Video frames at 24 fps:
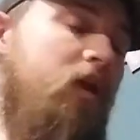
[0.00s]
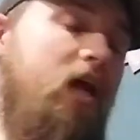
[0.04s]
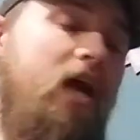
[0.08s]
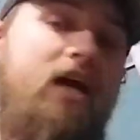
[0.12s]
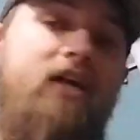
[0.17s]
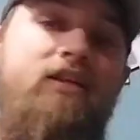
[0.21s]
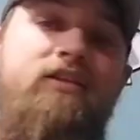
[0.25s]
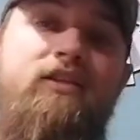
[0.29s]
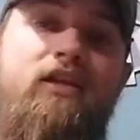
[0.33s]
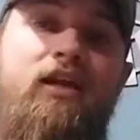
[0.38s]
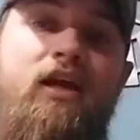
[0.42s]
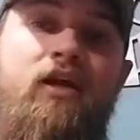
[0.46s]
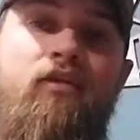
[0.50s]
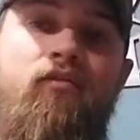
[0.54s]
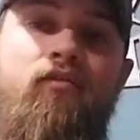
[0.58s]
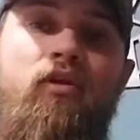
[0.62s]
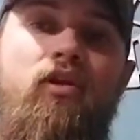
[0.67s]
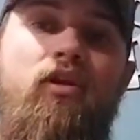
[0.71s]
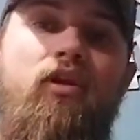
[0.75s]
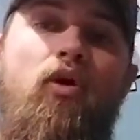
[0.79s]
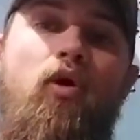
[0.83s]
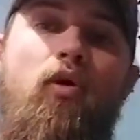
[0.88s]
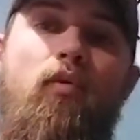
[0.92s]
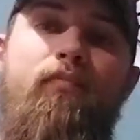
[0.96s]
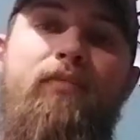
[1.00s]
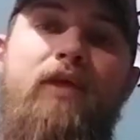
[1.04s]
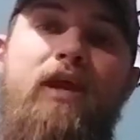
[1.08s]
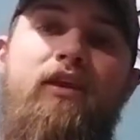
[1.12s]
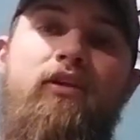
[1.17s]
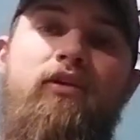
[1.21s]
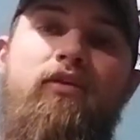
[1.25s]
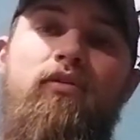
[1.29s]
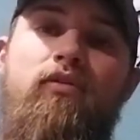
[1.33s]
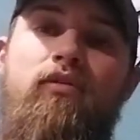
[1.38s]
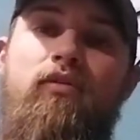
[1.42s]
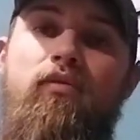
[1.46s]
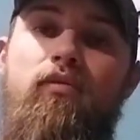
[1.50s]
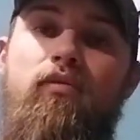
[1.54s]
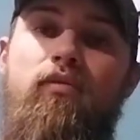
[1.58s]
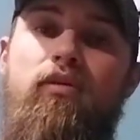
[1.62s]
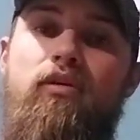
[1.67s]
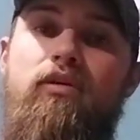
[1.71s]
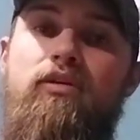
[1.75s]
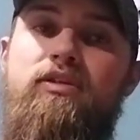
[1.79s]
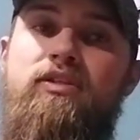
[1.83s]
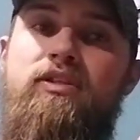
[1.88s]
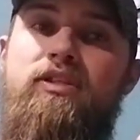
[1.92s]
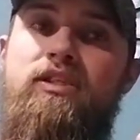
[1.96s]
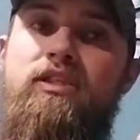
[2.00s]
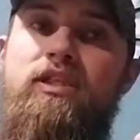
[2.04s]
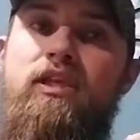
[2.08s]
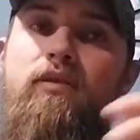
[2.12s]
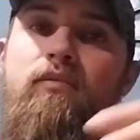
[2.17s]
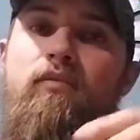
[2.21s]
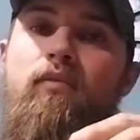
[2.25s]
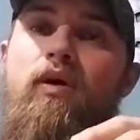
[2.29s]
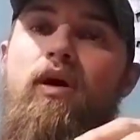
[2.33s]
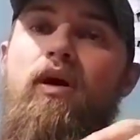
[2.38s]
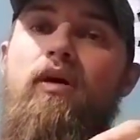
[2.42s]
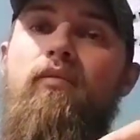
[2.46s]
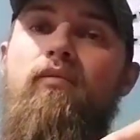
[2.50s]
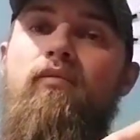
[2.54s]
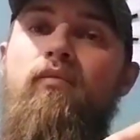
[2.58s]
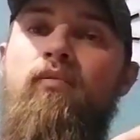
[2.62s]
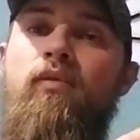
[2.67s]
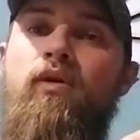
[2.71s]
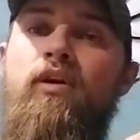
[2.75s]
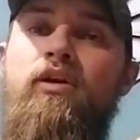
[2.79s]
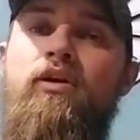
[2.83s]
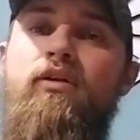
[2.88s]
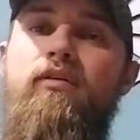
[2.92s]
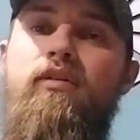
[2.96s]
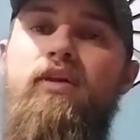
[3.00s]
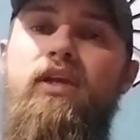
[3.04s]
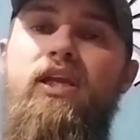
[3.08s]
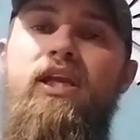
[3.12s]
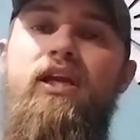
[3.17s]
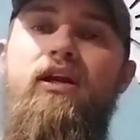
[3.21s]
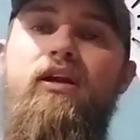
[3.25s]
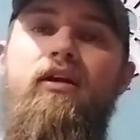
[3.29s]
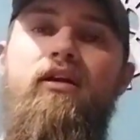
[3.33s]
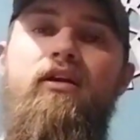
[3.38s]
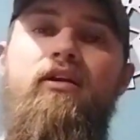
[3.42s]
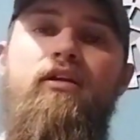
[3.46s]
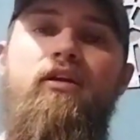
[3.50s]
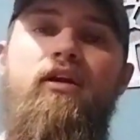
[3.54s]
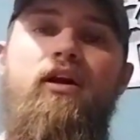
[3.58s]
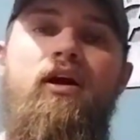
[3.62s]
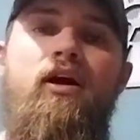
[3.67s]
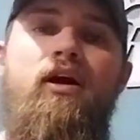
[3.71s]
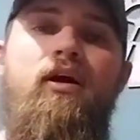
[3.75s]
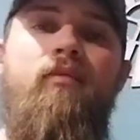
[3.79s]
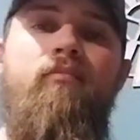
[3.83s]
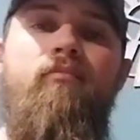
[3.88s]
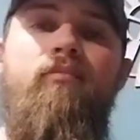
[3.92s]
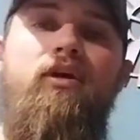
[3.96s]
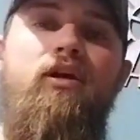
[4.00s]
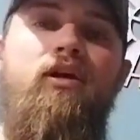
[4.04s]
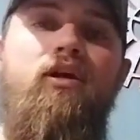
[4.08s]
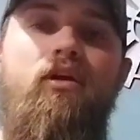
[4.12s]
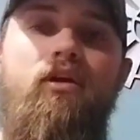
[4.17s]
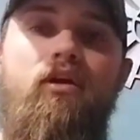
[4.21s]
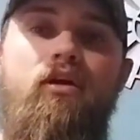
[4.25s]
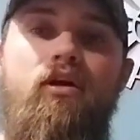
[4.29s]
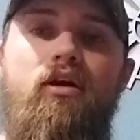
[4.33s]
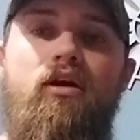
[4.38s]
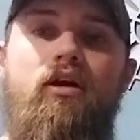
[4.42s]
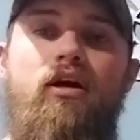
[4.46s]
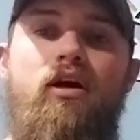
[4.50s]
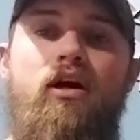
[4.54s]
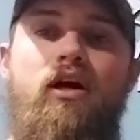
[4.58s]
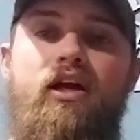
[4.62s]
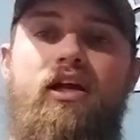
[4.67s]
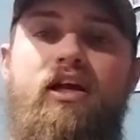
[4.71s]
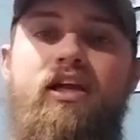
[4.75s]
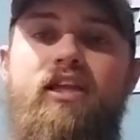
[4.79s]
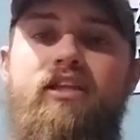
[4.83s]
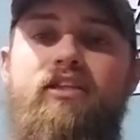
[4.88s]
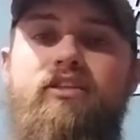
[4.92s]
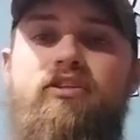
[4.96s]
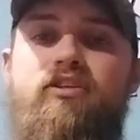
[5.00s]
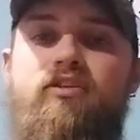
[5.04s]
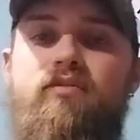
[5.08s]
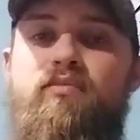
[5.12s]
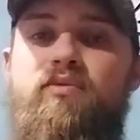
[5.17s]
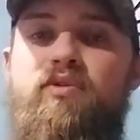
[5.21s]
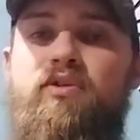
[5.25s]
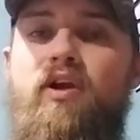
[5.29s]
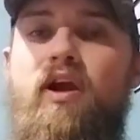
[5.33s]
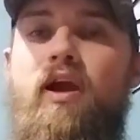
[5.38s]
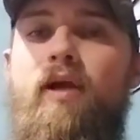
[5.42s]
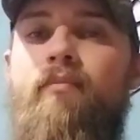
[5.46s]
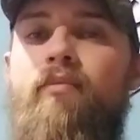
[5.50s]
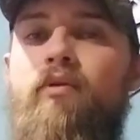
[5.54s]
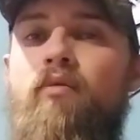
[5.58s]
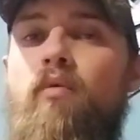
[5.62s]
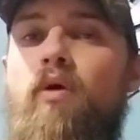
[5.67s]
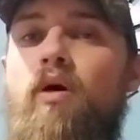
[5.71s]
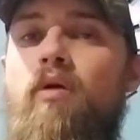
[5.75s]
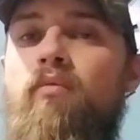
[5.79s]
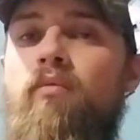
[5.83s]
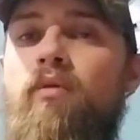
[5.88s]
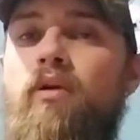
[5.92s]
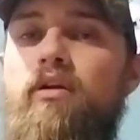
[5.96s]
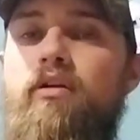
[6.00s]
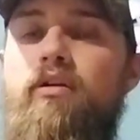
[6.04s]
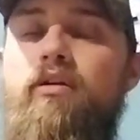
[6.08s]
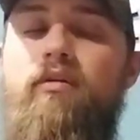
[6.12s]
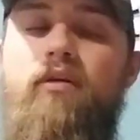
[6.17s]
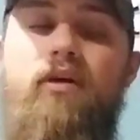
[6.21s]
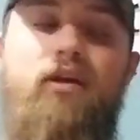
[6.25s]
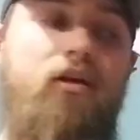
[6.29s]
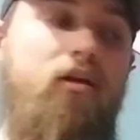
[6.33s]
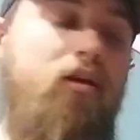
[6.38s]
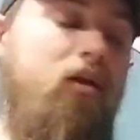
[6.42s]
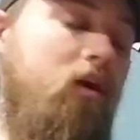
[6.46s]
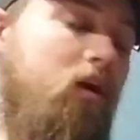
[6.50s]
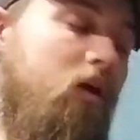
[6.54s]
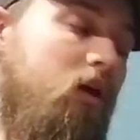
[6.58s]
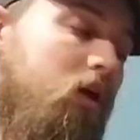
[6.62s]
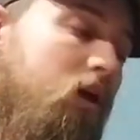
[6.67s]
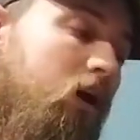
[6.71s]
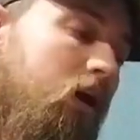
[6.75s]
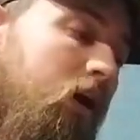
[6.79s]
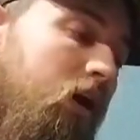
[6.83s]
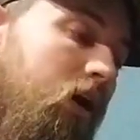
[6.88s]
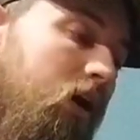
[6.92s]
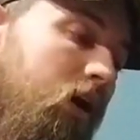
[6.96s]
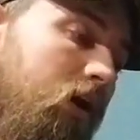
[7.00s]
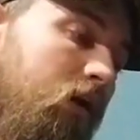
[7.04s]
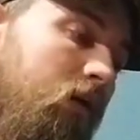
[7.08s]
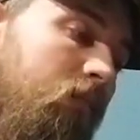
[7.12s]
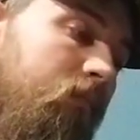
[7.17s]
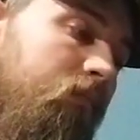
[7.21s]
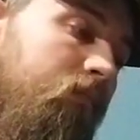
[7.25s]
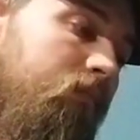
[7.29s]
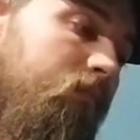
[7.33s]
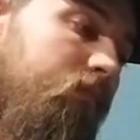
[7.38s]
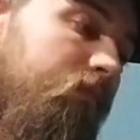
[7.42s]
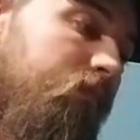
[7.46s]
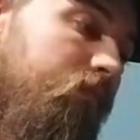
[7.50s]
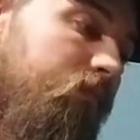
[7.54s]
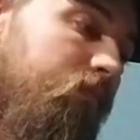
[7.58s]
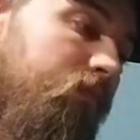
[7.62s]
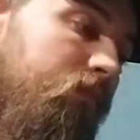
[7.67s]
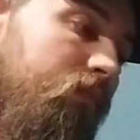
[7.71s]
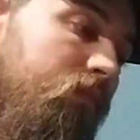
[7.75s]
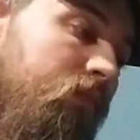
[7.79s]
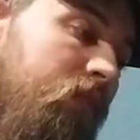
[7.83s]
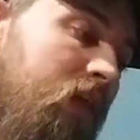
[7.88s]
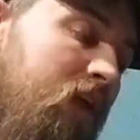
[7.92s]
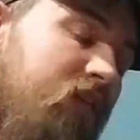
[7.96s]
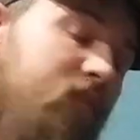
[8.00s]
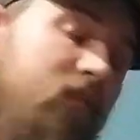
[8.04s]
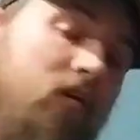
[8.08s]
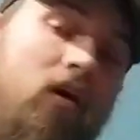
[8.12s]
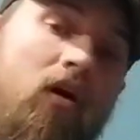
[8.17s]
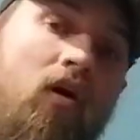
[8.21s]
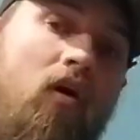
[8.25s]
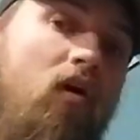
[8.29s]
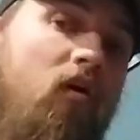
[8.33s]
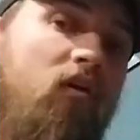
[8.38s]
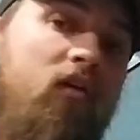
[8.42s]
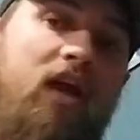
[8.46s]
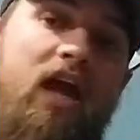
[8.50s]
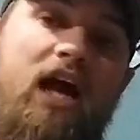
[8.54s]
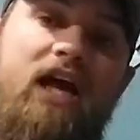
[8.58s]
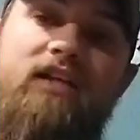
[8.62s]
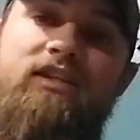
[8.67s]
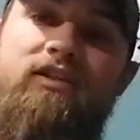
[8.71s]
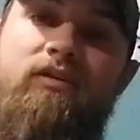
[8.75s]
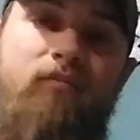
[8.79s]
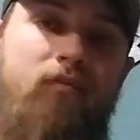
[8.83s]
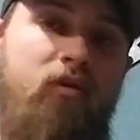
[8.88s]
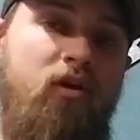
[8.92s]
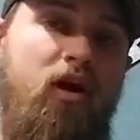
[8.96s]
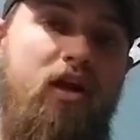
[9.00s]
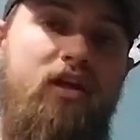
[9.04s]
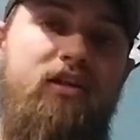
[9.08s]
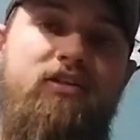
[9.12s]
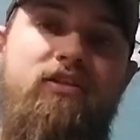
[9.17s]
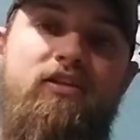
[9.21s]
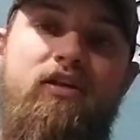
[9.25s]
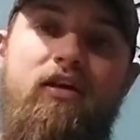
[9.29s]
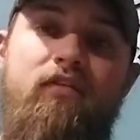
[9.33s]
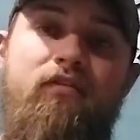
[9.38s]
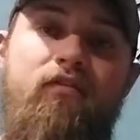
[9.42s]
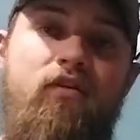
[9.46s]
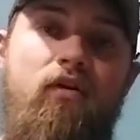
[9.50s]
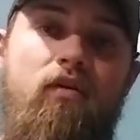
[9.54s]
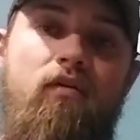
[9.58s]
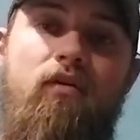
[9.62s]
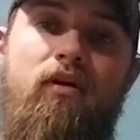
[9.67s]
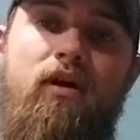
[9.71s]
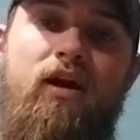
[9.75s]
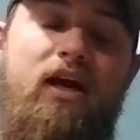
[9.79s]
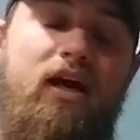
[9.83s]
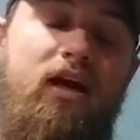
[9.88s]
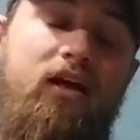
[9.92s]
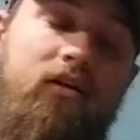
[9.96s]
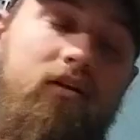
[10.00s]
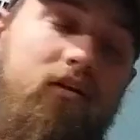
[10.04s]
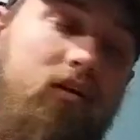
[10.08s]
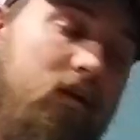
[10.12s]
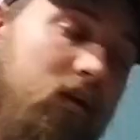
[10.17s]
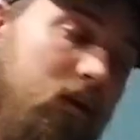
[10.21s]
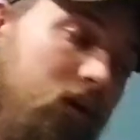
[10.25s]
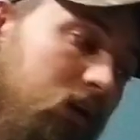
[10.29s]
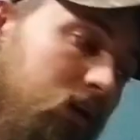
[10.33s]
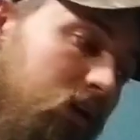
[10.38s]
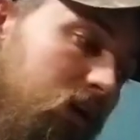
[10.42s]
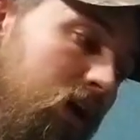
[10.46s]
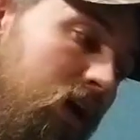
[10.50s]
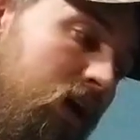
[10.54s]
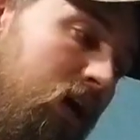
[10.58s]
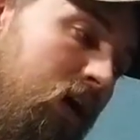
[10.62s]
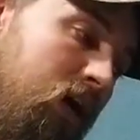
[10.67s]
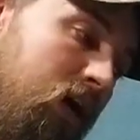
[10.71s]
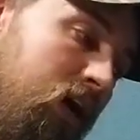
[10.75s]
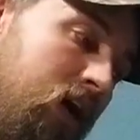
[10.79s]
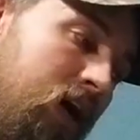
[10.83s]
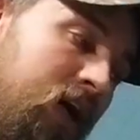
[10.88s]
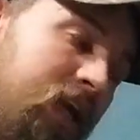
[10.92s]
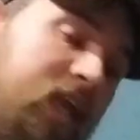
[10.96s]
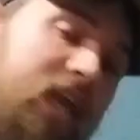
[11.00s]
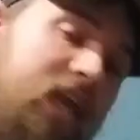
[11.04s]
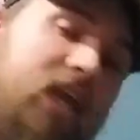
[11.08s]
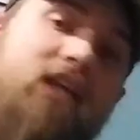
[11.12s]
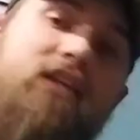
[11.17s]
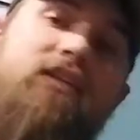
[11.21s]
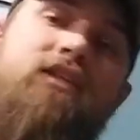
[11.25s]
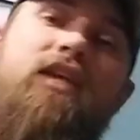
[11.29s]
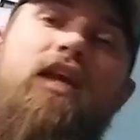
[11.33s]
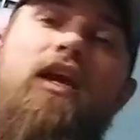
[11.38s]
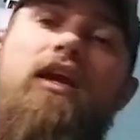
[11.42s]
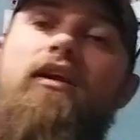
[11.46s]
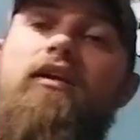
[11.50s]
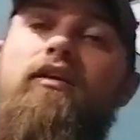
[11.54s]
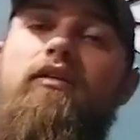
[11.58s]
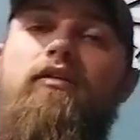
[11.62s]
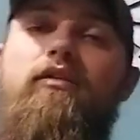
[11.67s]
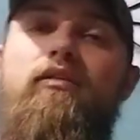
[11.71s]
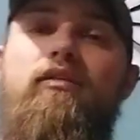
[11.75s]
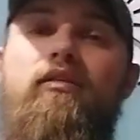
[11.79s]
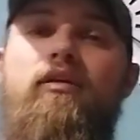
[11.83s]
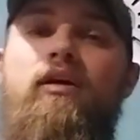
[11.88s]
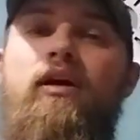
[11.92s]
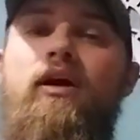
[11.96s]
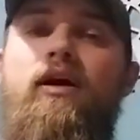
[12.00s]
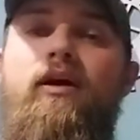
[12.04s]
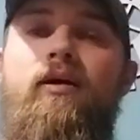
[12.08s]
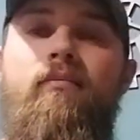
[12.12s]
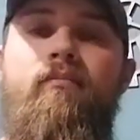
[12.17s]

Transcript: you guys, and I really hope that you see what we're doing here and can subscribe to what we're doing. They all got some great stuff going on. I can't say